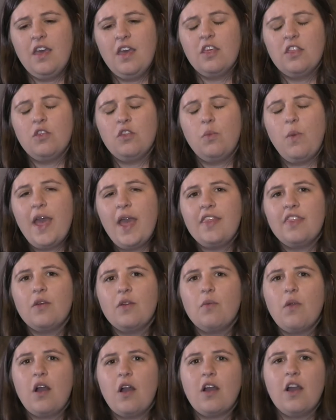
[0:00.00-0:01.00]
the way that
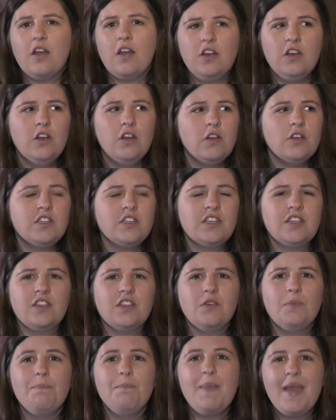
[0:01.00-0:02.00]
rock art looked and the
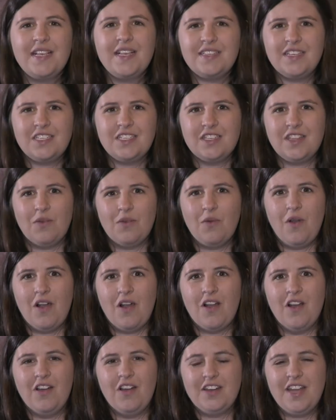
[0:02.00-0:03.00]
message that
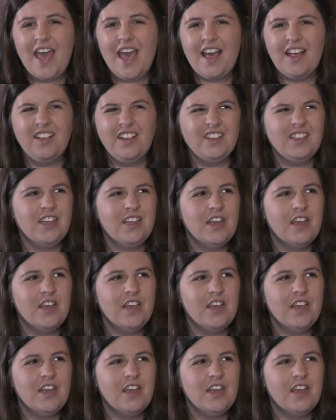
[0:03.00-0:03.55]
rock art held